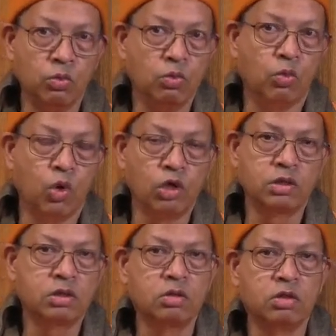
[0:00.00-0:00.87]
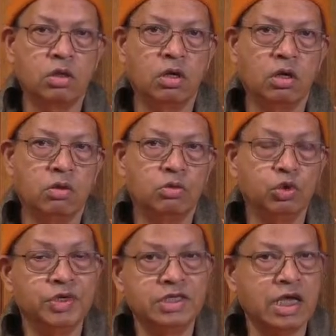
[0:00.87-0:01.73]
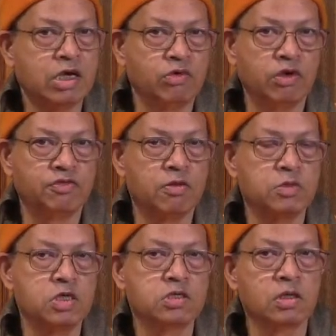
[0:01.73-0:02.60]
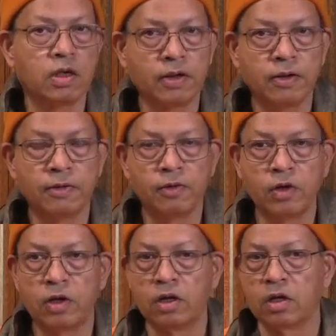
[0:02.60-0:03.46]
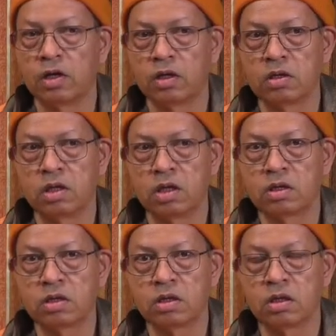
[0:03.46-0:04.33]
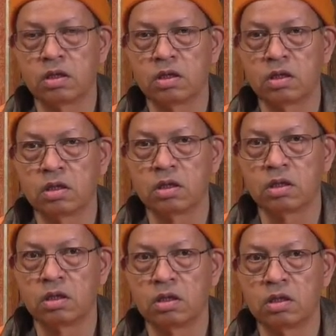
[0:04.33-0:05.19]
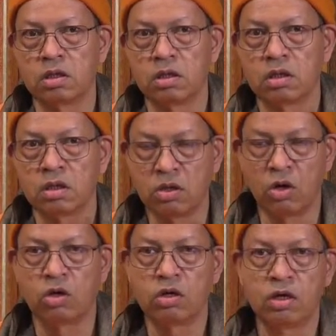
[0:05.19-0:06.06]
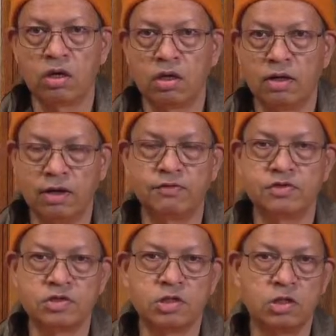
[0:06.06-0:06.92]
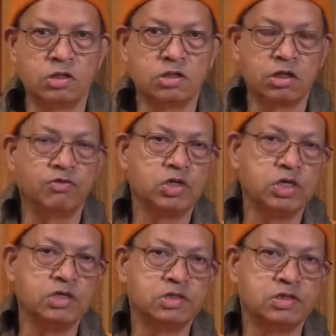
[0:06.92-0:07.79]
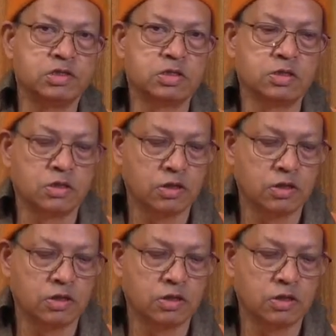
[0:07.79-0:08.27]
what do we take away from this? That God loves his devotees